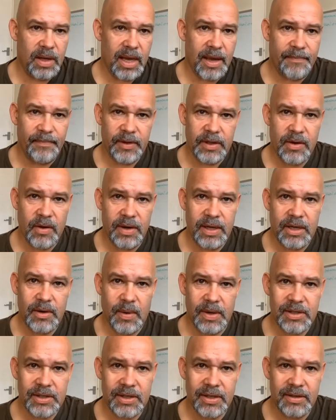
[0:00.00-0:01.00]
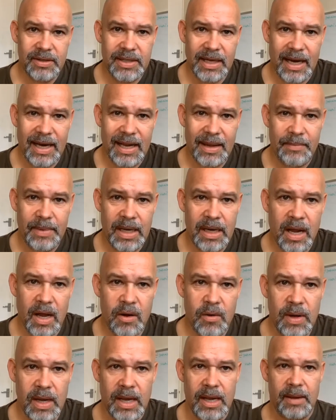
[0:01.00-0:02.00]
yeah, got any questions? Let me
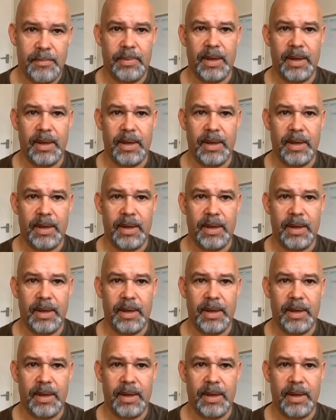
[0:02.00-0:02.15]
know.